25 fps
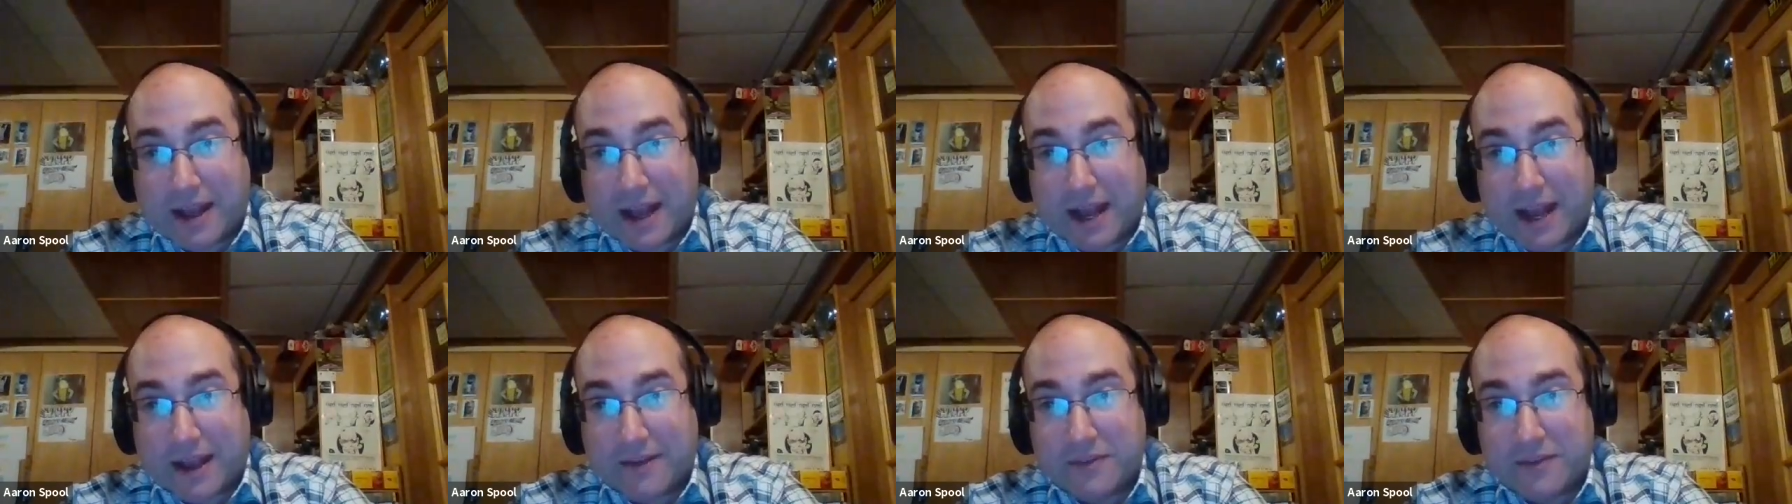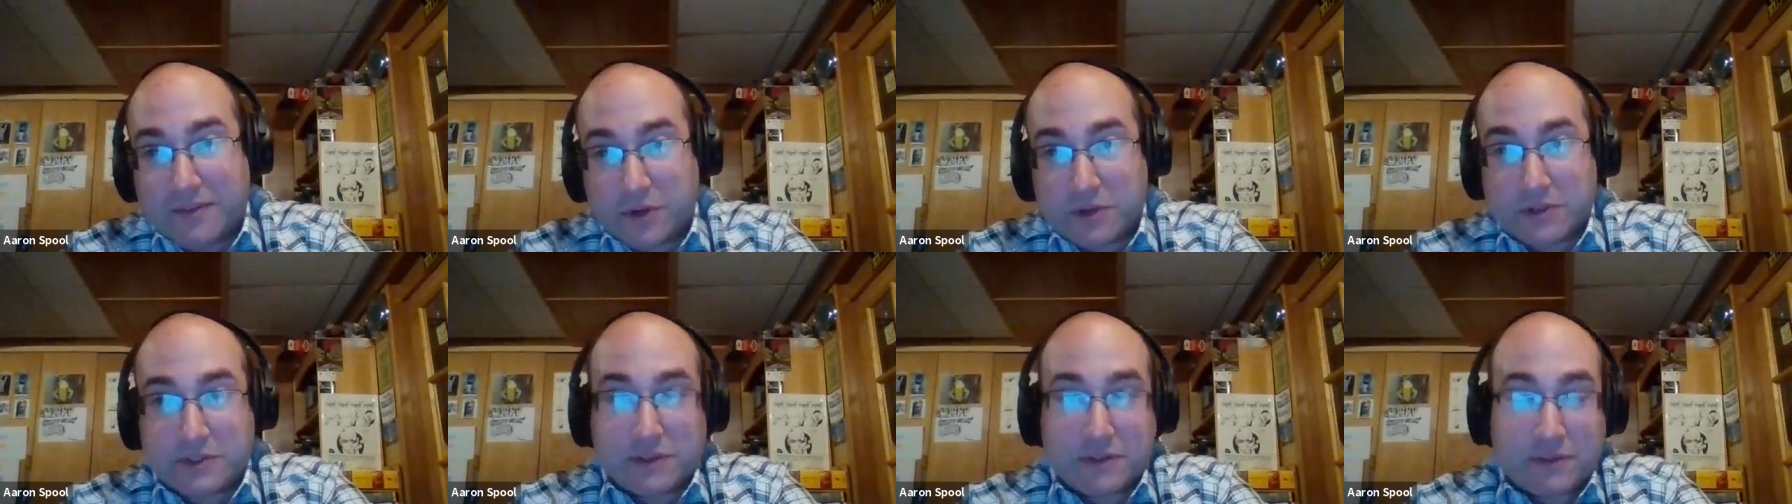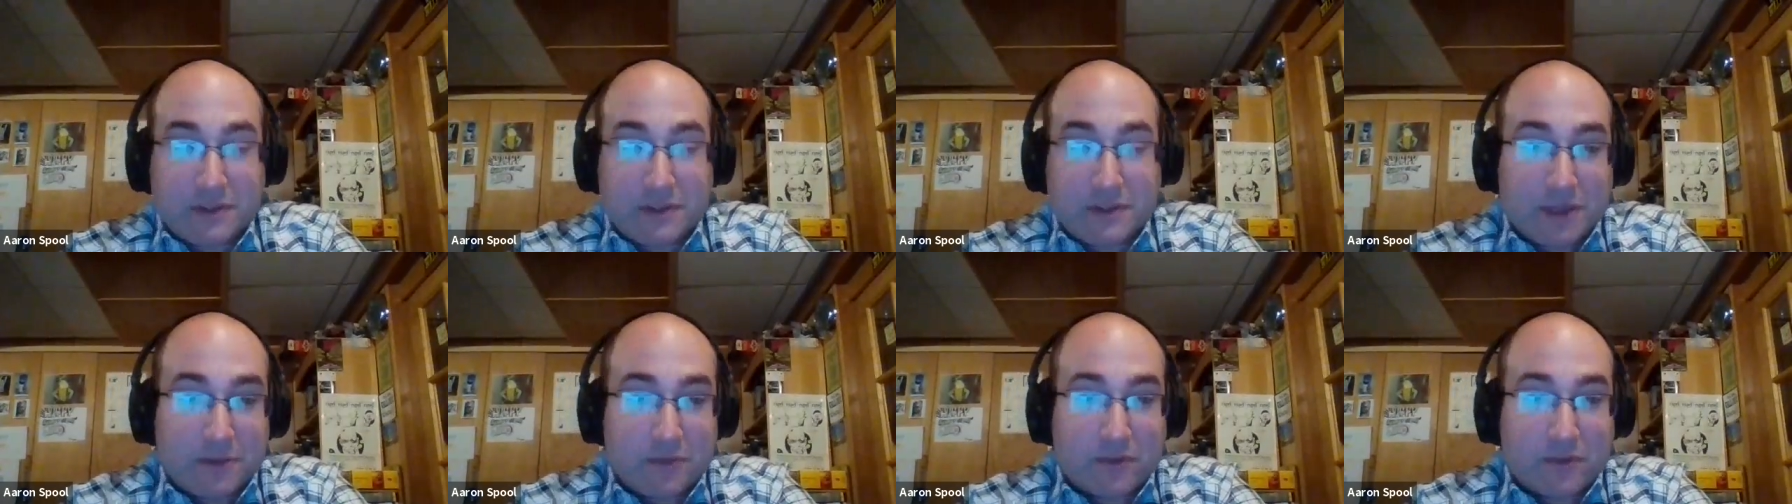I've noticed a
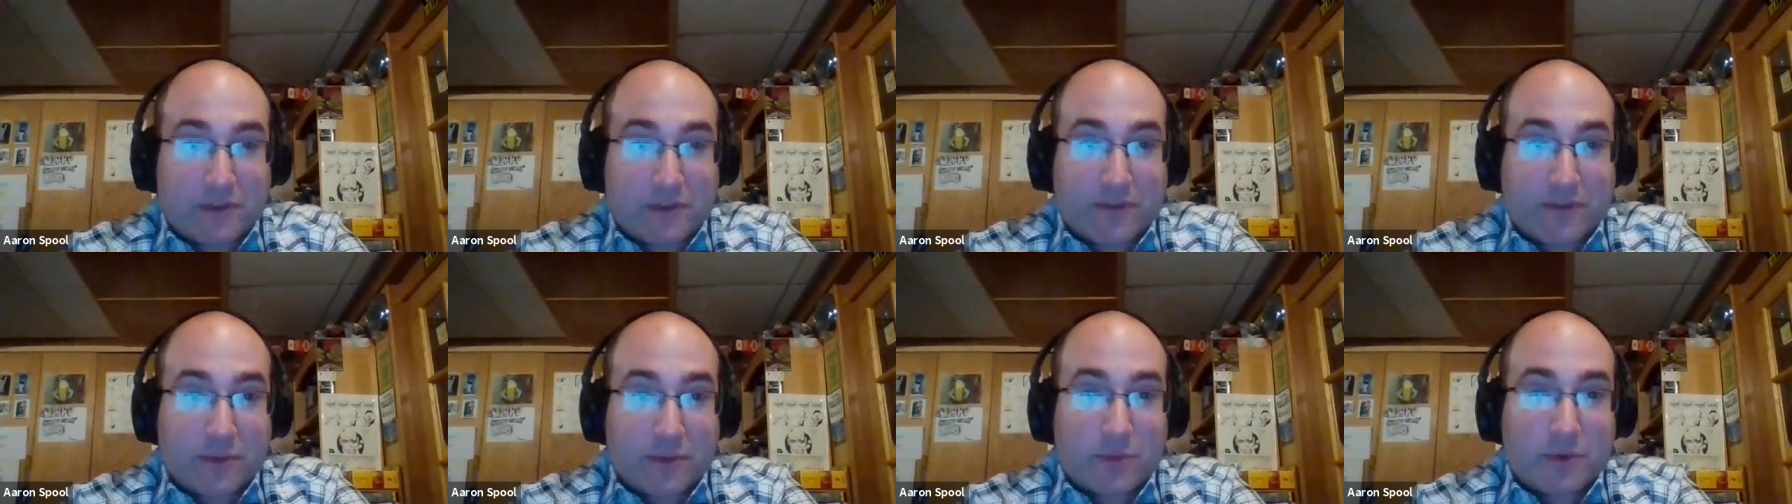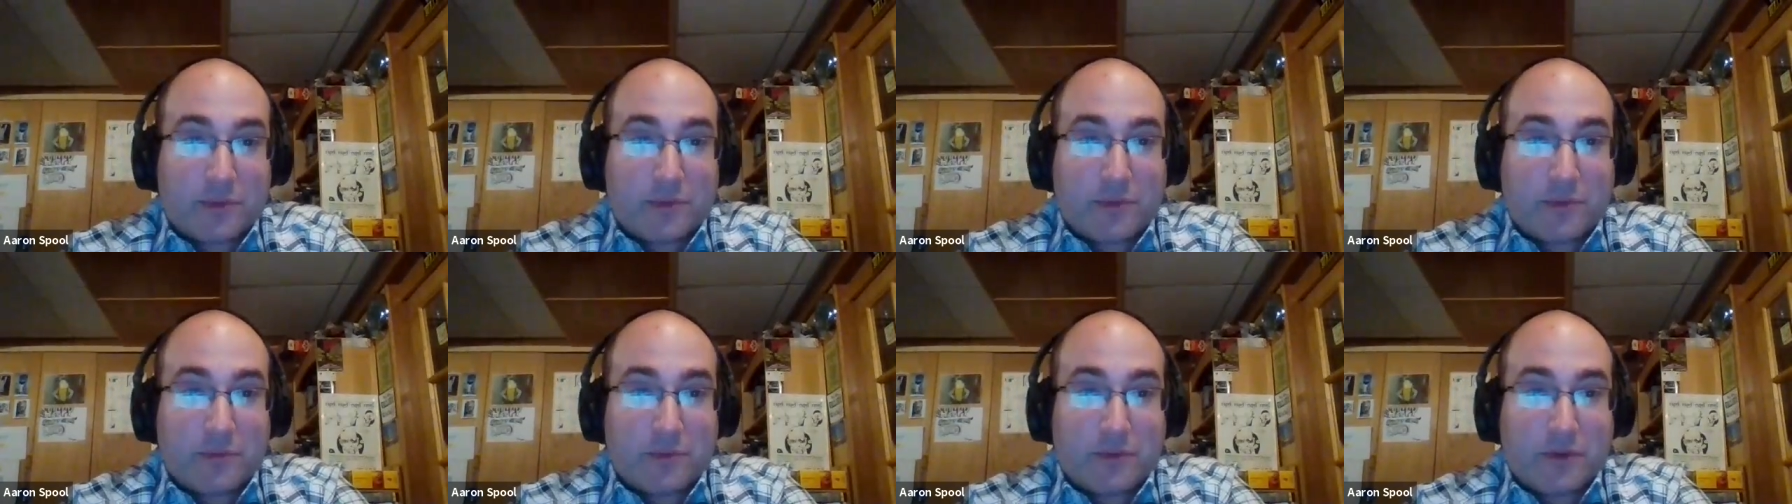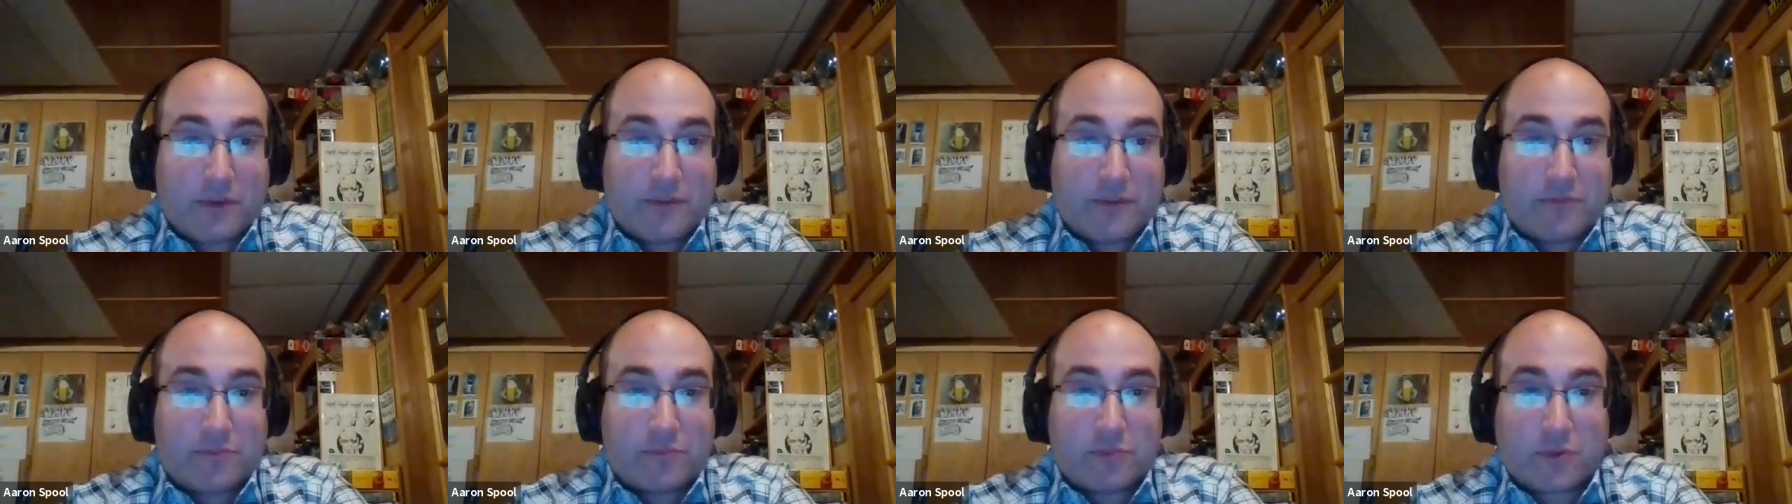theme with everyone
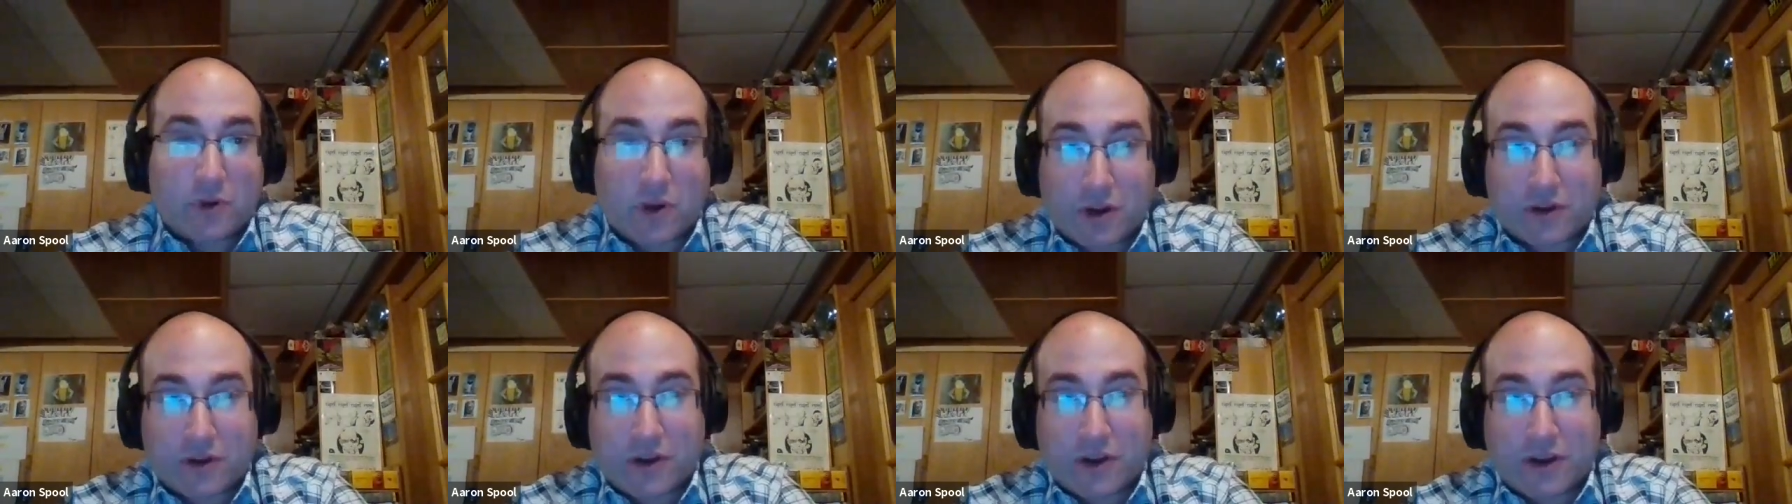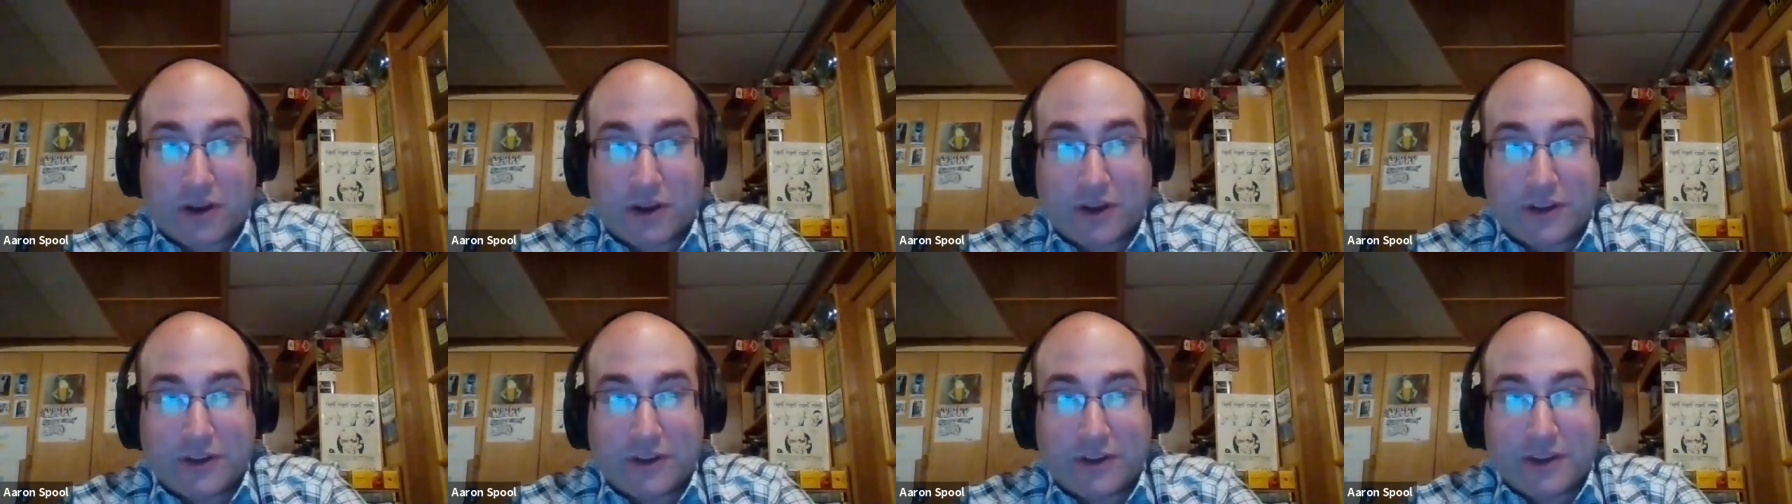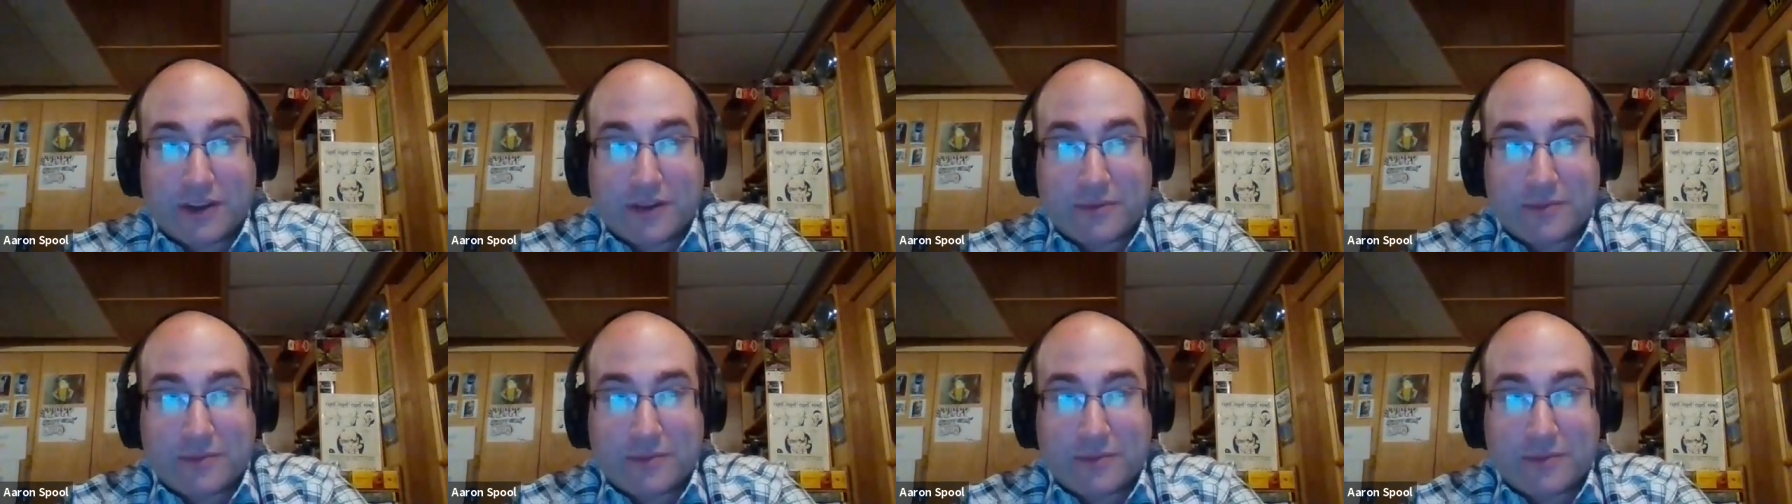we've brought on.